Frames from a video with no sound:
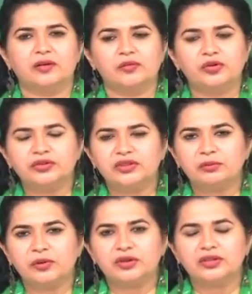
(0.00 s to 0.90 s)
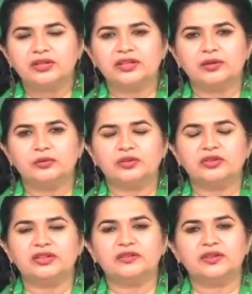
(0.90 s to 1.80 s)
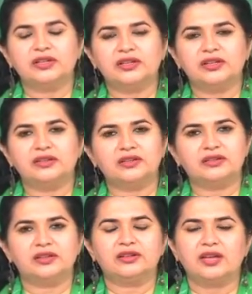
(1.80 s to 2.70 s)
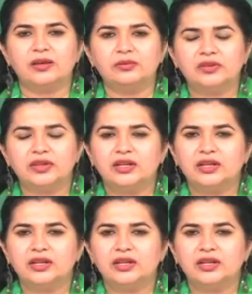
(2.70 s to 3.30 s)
most importantly and most significantly in recent times.